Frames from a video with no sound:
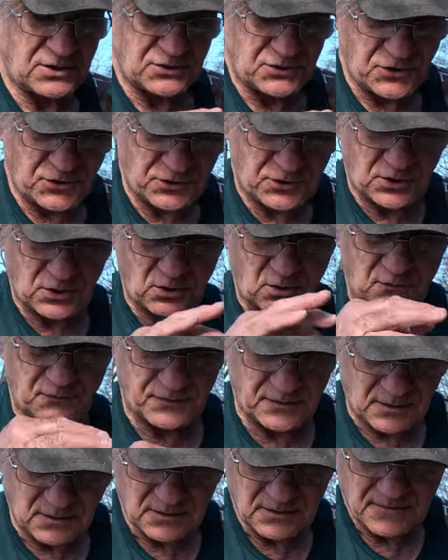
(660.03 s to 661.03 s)
can turn it
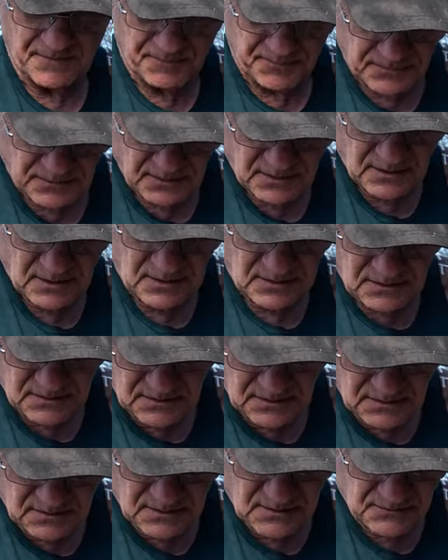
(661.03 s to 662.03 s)
over
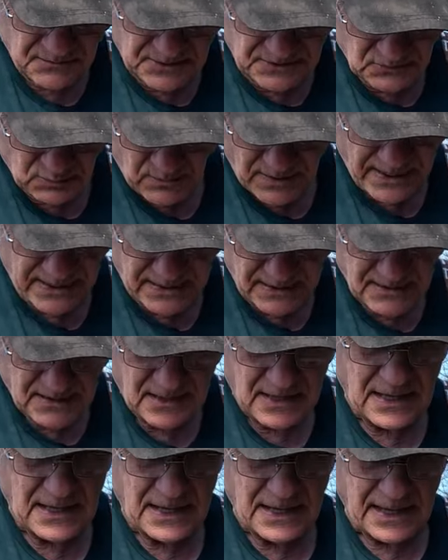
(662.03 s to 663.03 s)
this way,
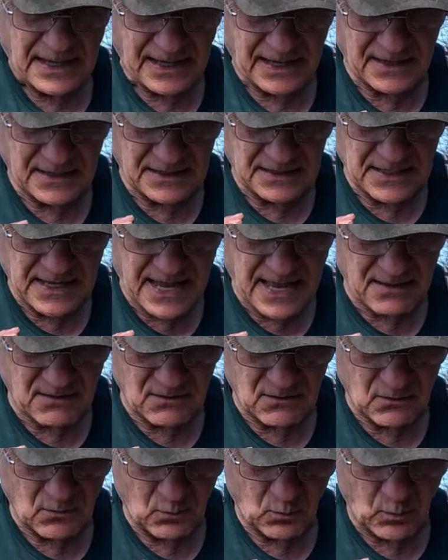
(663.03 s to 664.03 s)
and yet
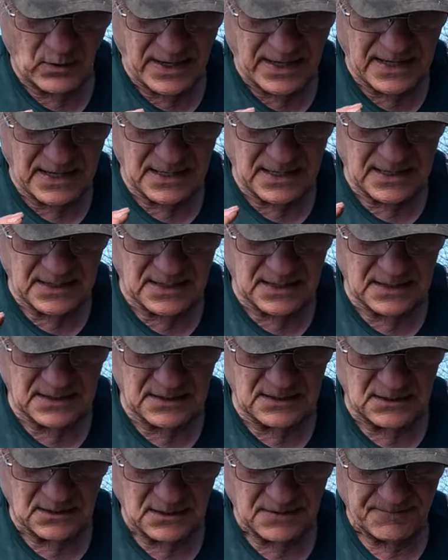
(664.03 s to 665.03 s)

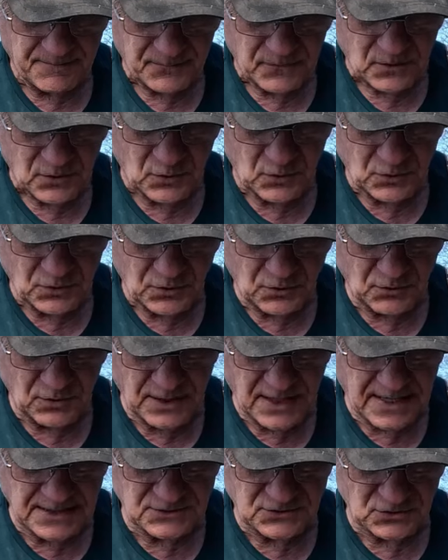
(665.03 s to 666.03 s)
when you turn
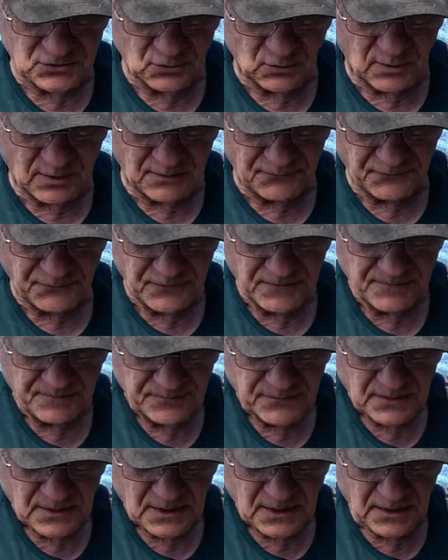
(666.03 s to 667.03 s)
the engine off,
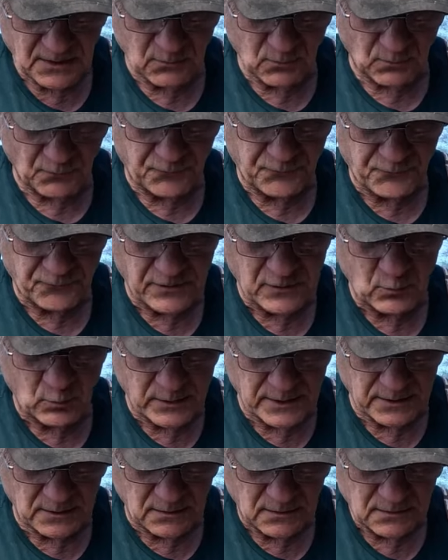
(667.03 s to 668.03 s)
it will
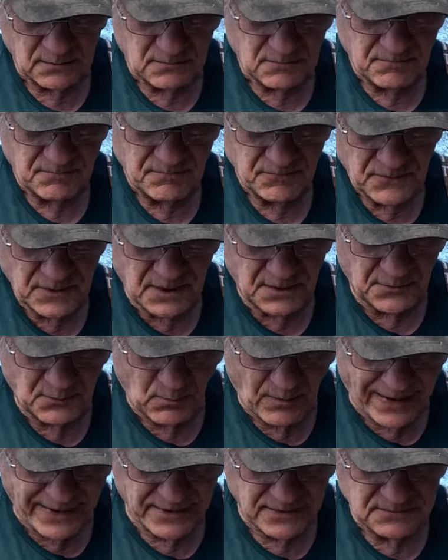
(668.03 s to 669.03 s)
freewheel the other
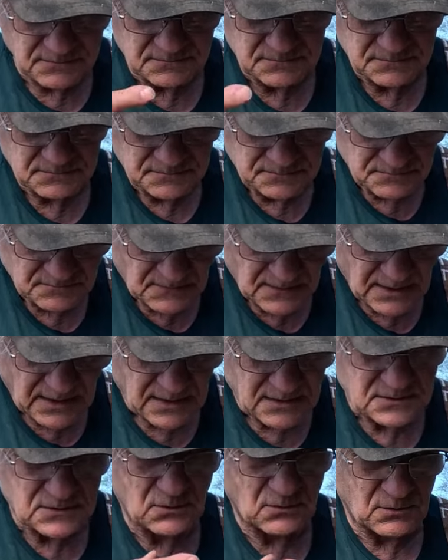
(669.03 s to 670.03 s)
way,
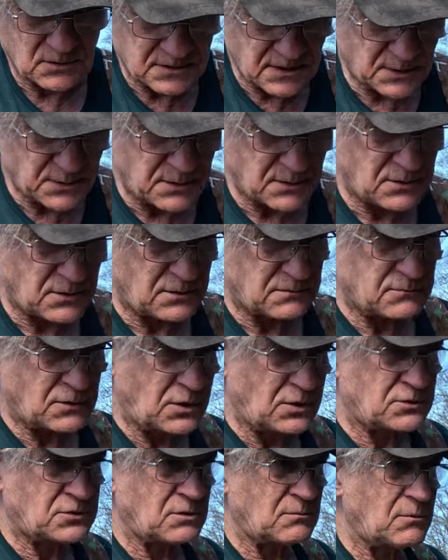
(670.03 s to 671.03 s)
so it doesn't
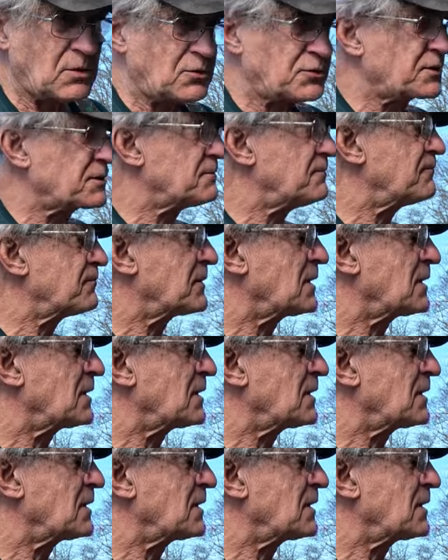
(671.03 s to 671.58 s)
hurt the motor.